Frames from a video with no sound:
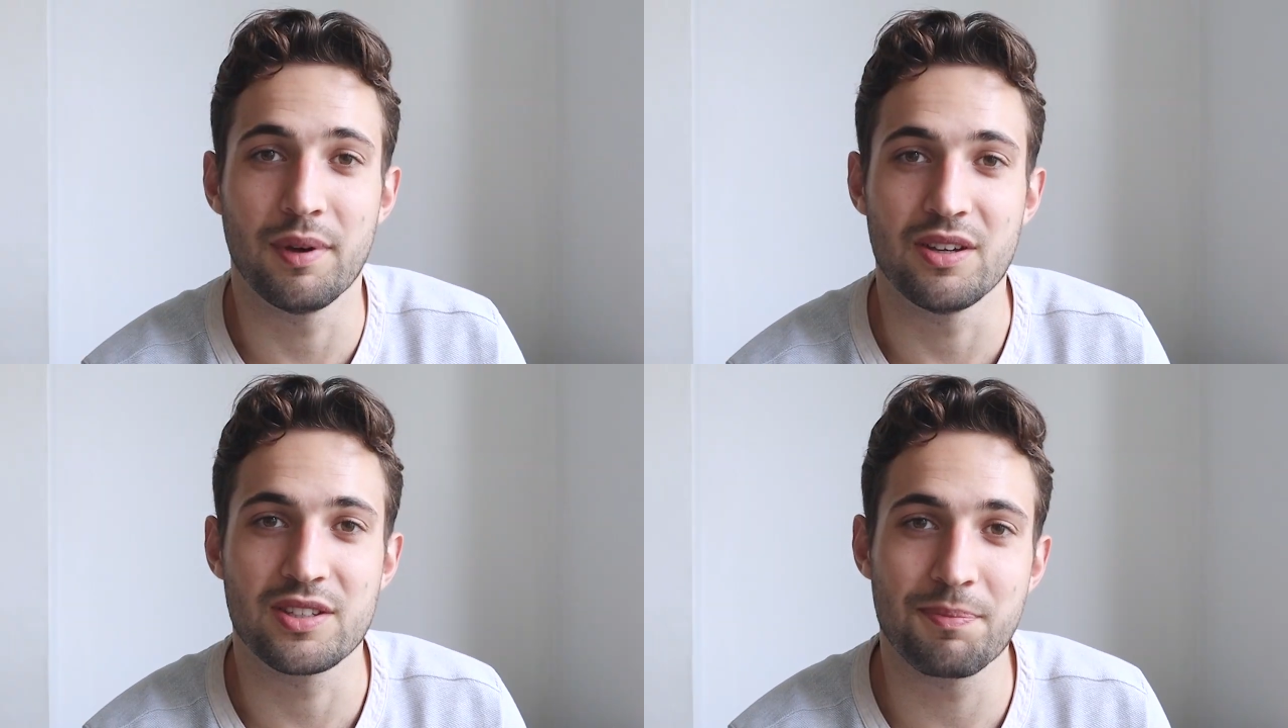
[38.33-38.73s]

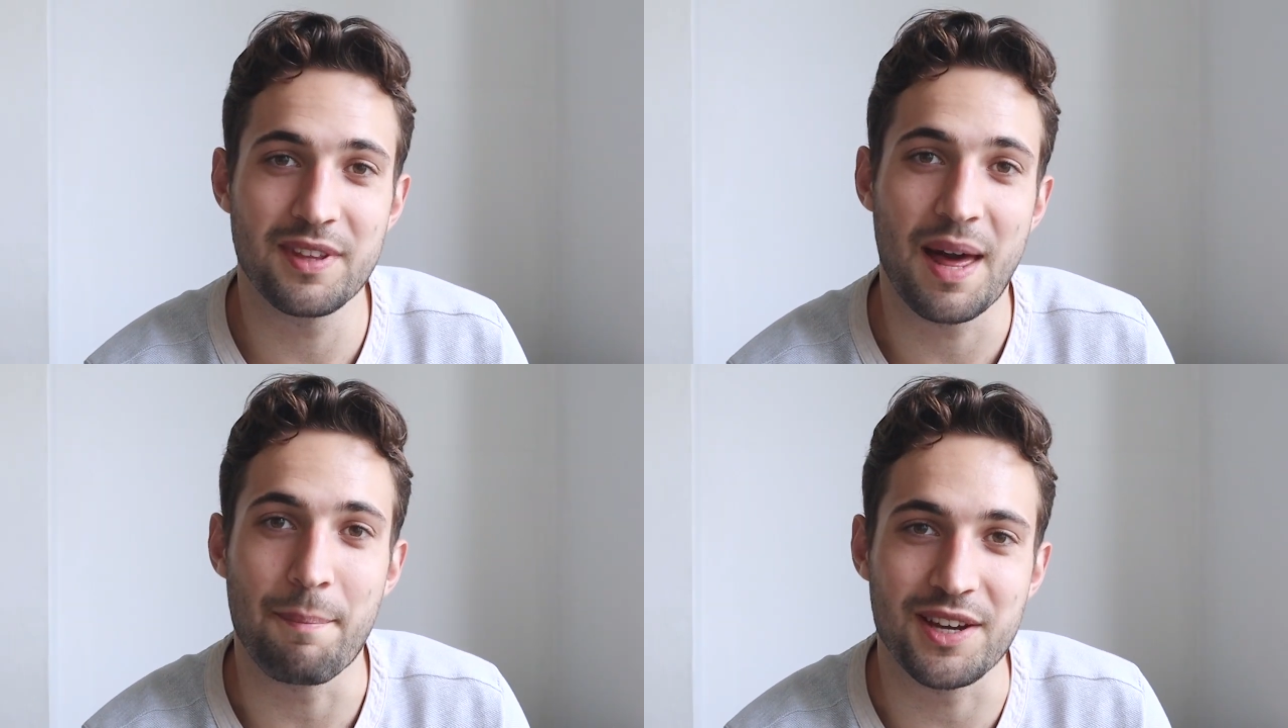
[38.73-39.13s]
but
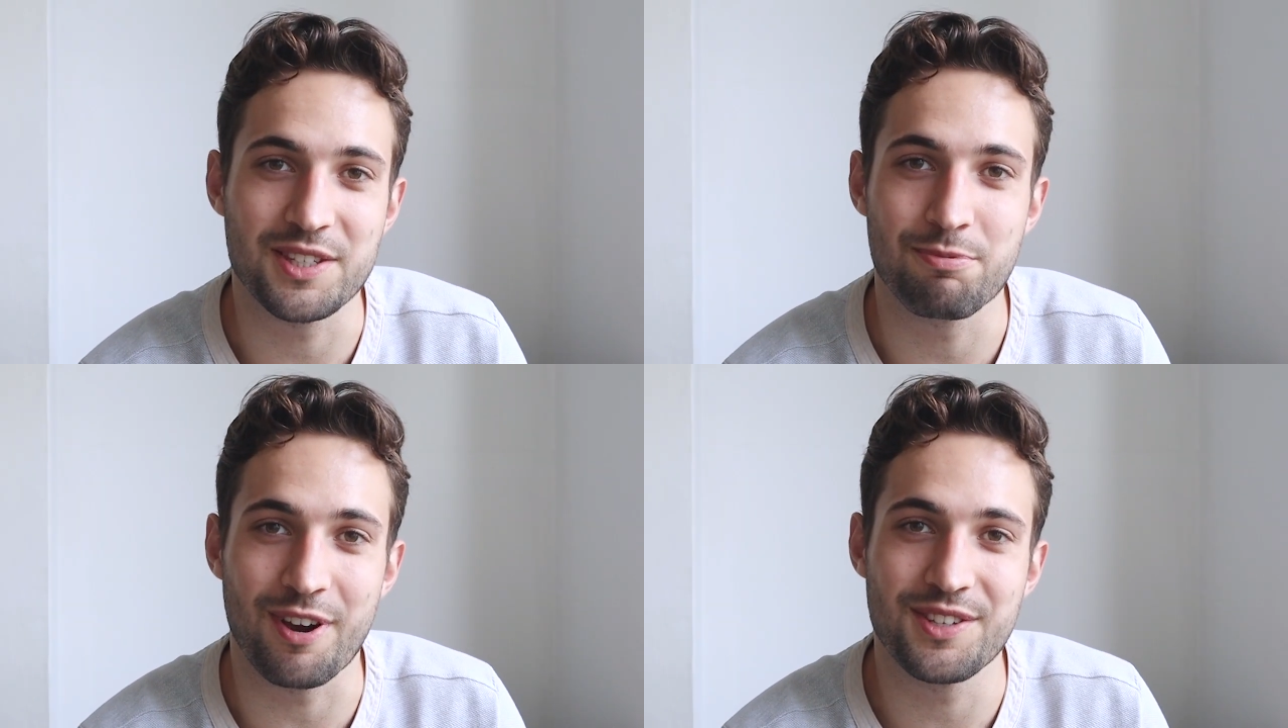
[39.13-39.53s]
something that might
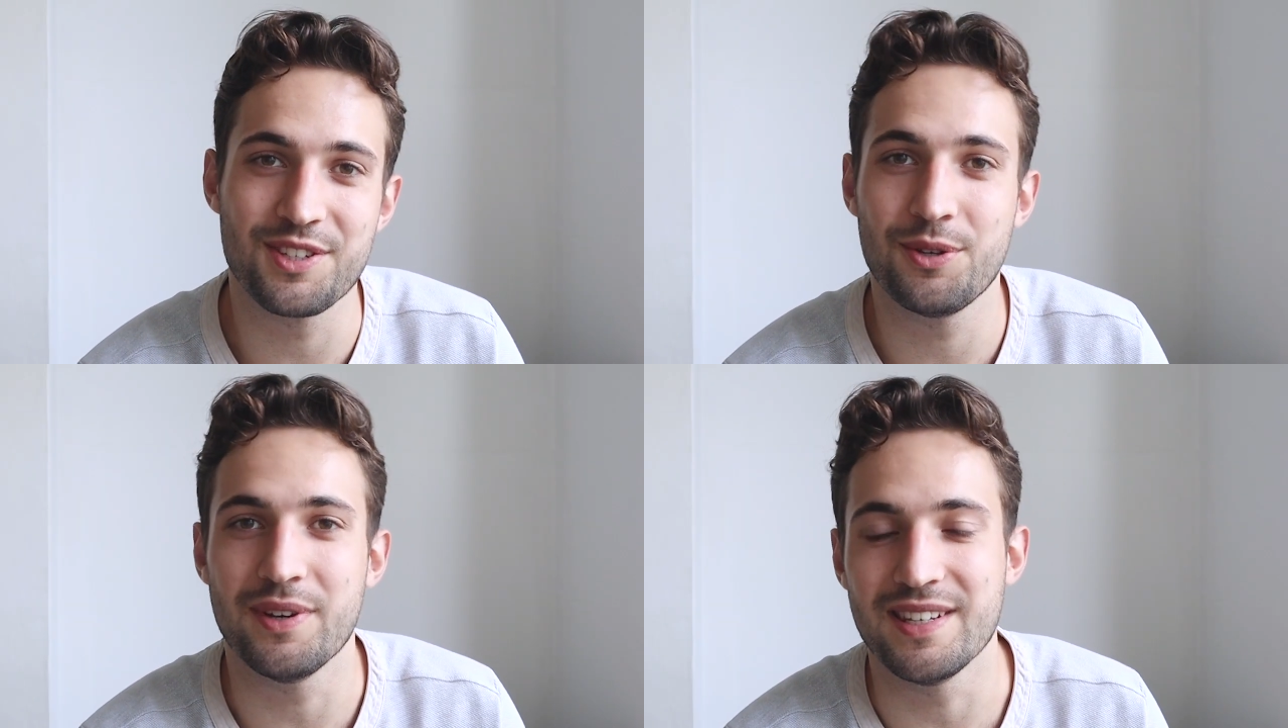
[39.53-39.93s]

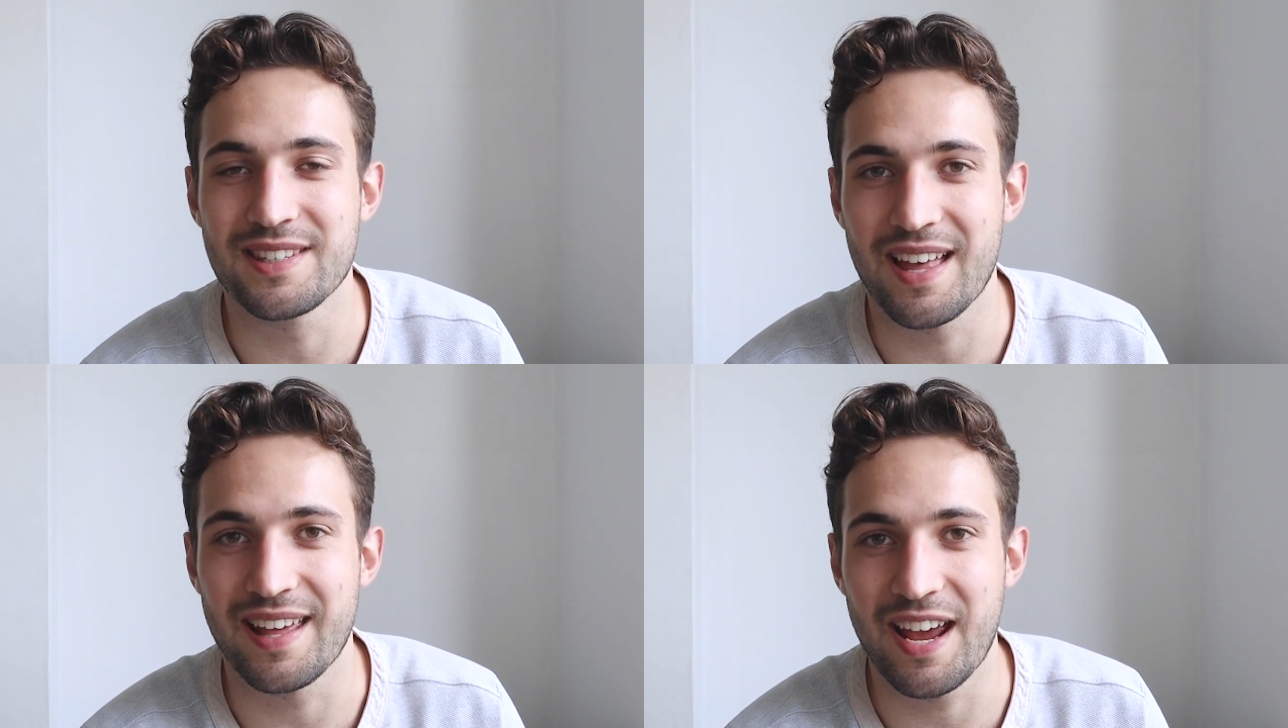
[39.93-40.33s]
surprise you
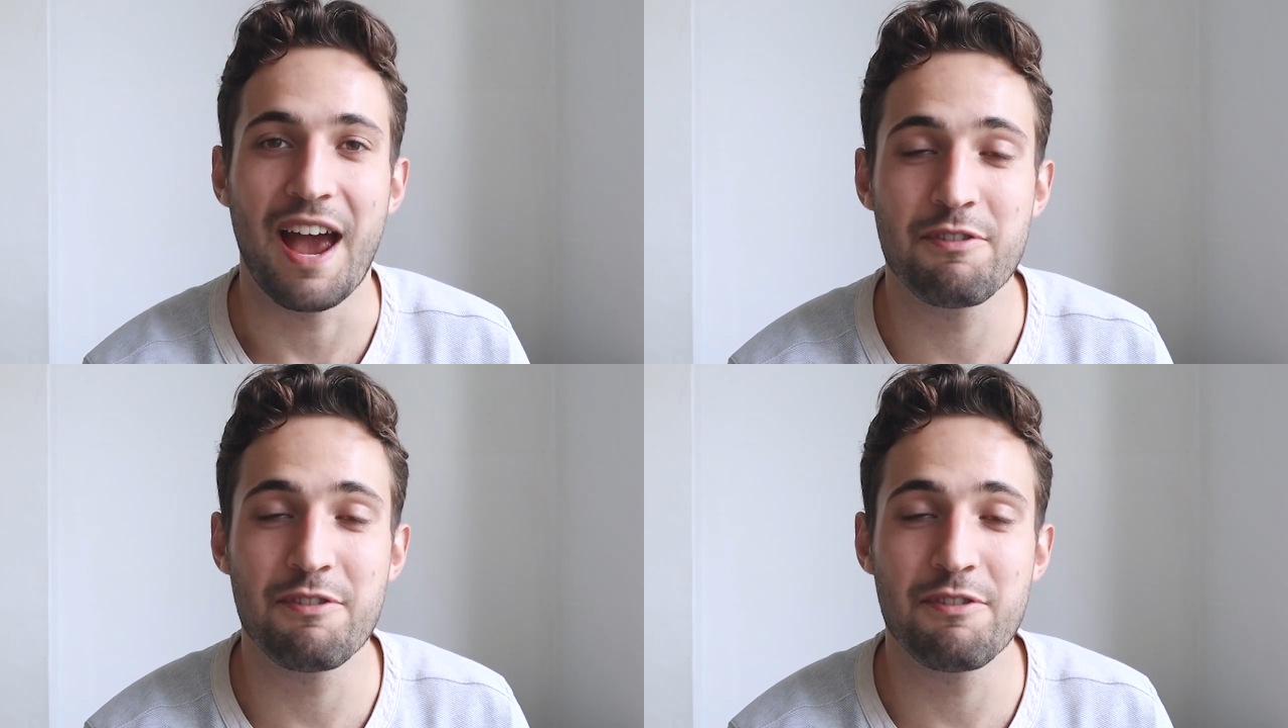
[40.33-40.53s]
is that